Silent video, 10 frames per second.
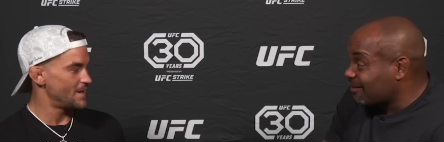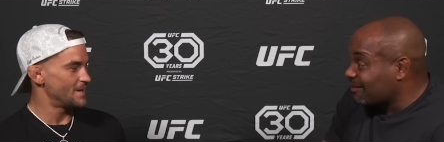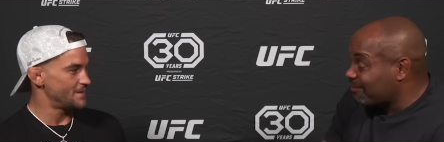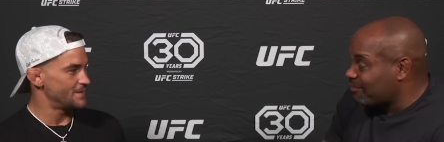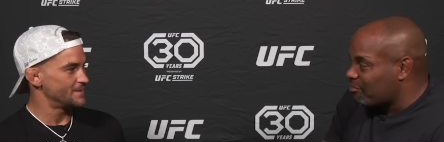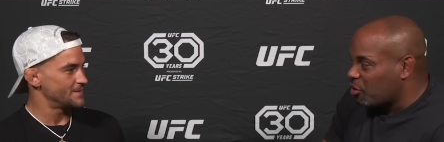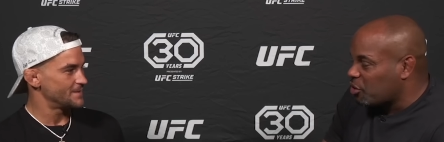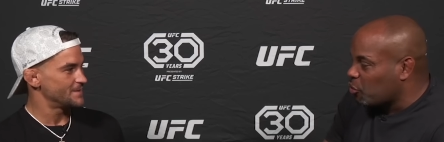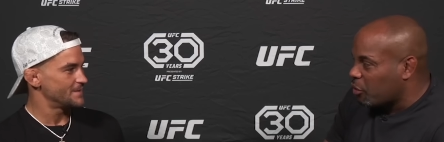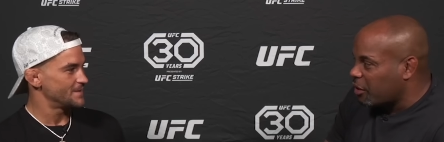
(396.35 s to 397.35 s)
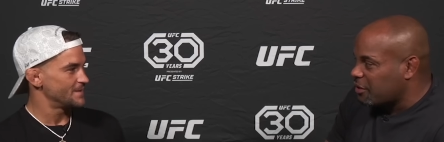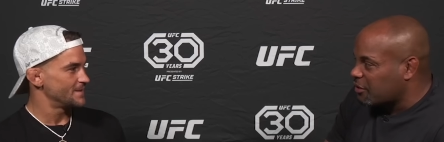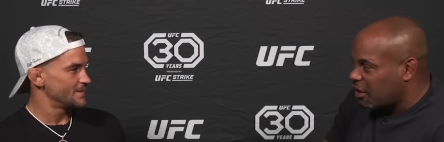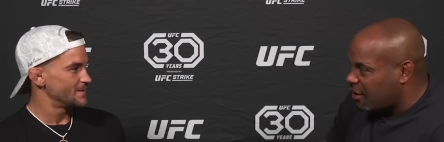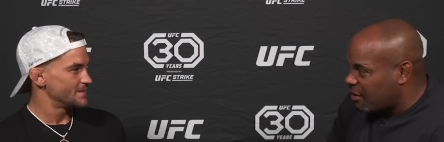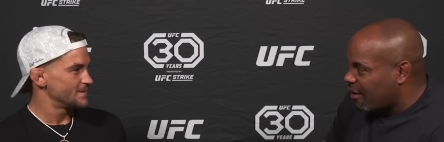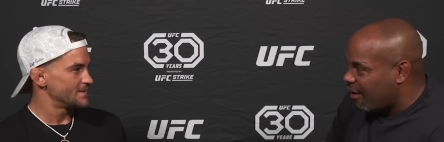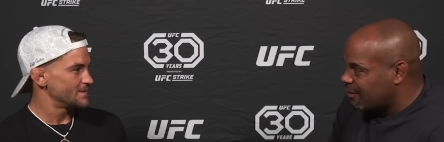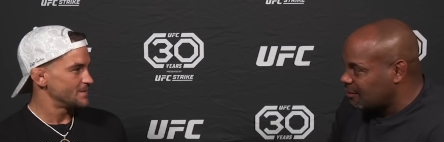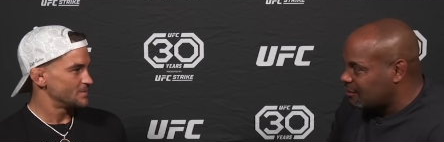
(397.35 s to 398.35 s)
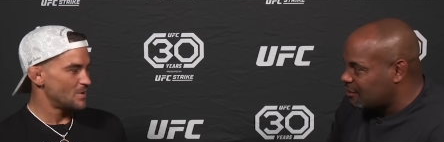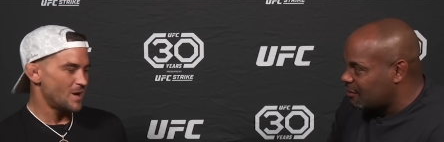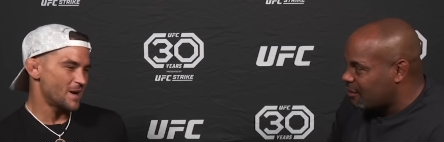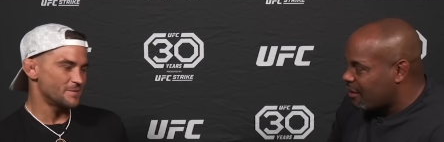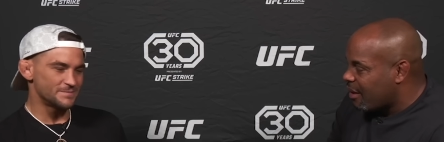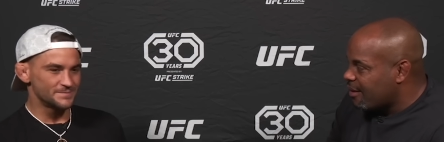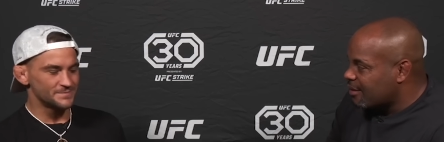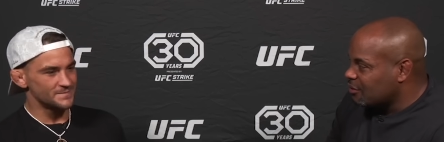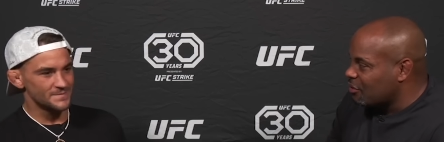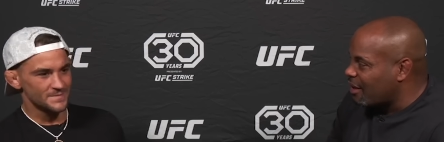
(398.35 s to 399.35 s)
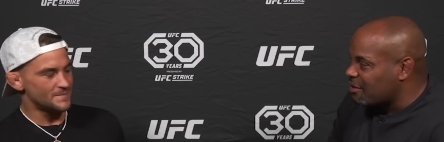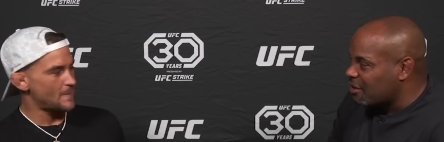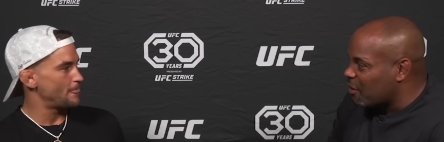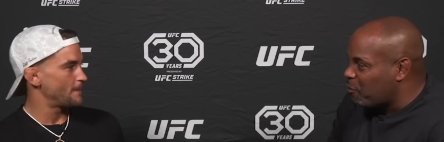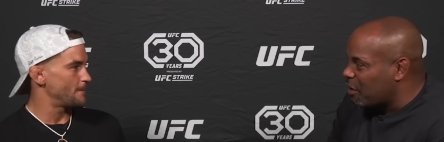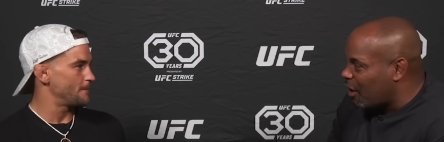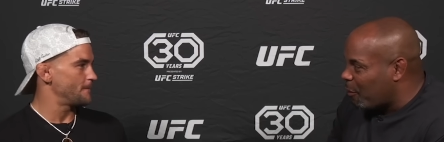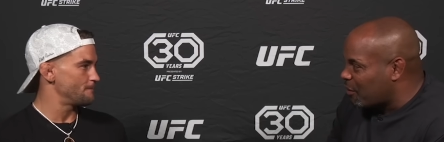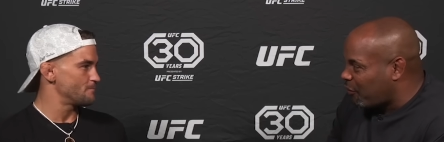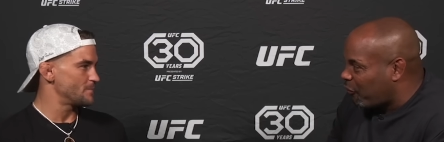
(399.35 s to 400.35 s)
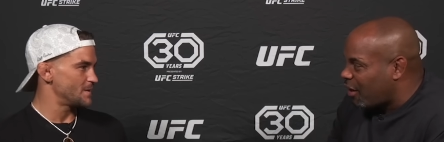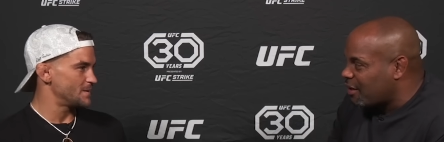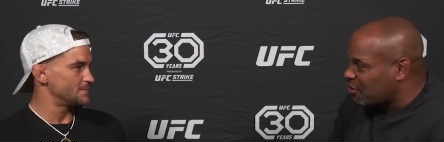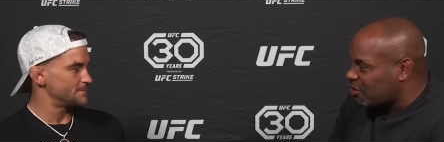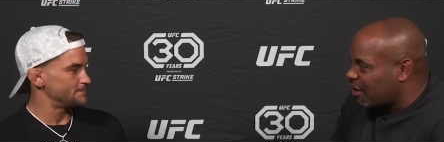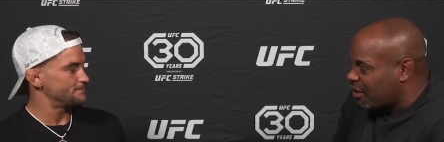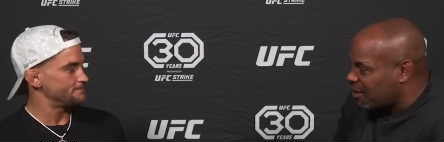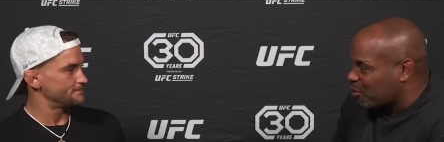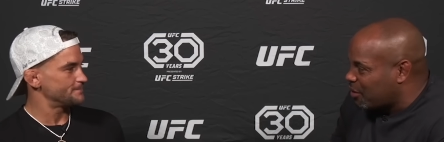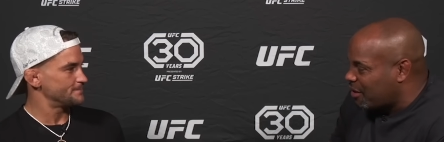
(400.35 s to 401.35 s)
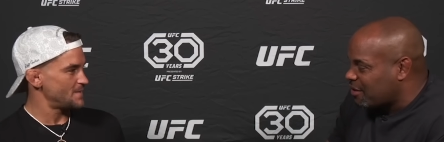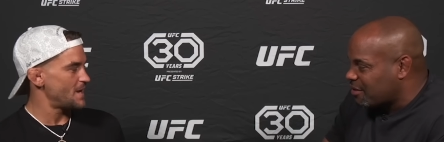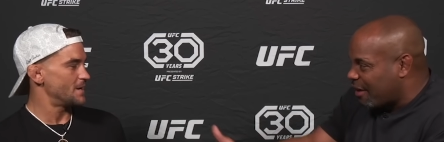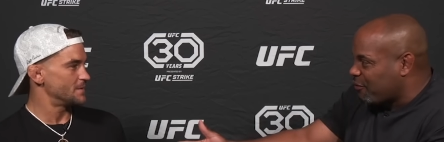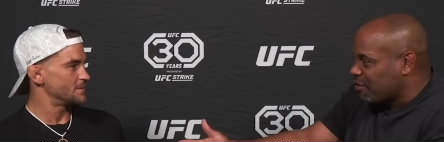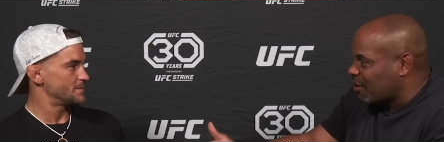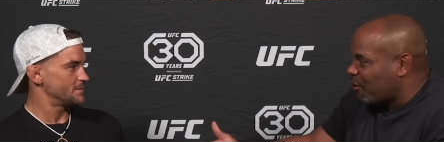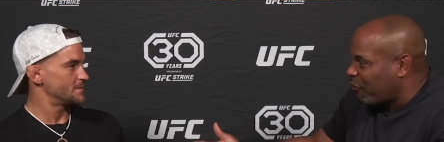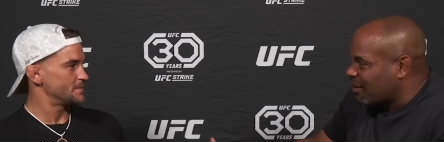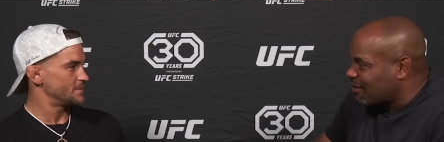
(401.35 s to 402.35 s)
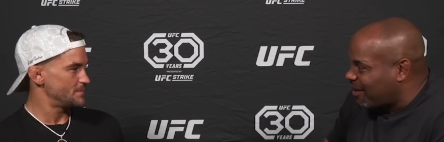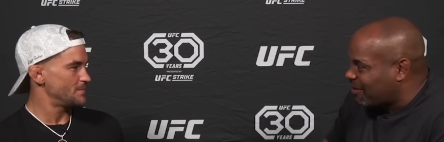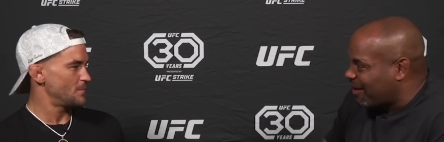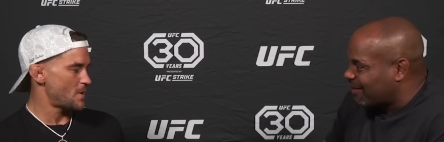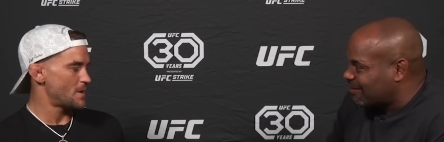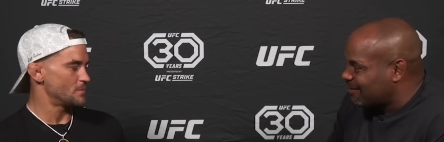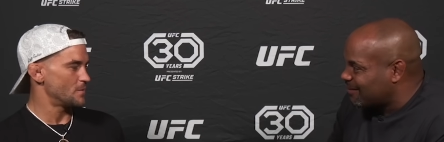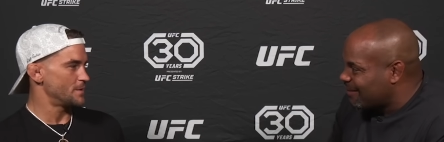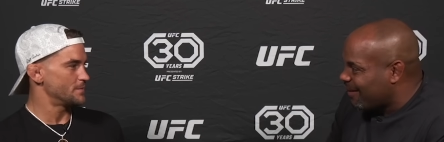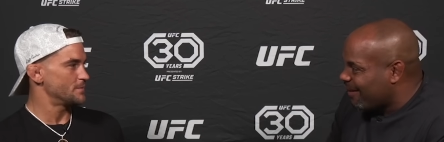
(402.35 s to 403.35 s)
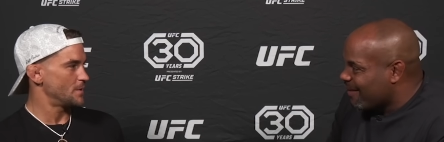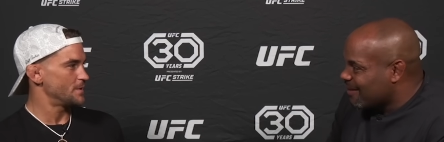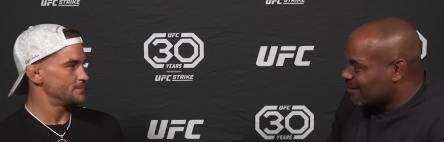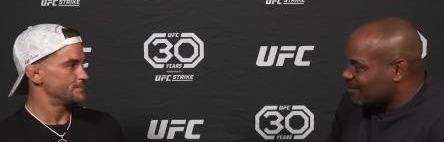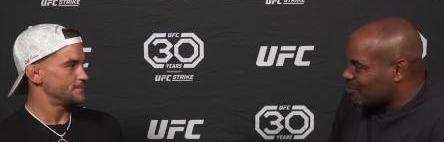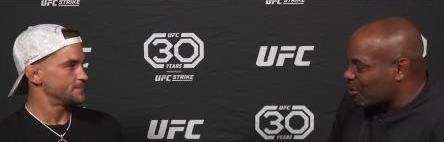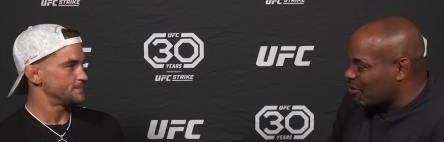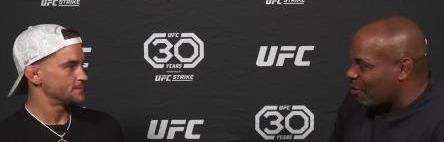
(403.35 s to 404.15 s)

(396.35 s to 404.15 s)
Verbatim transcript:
Speaker 1: Yeah, yeah. But you were gonna say. Well, I got. You guys are gonna get beat up in this fight. It's just it is what it is. Yeah. Every single fight's like that. Right, right, right. So it's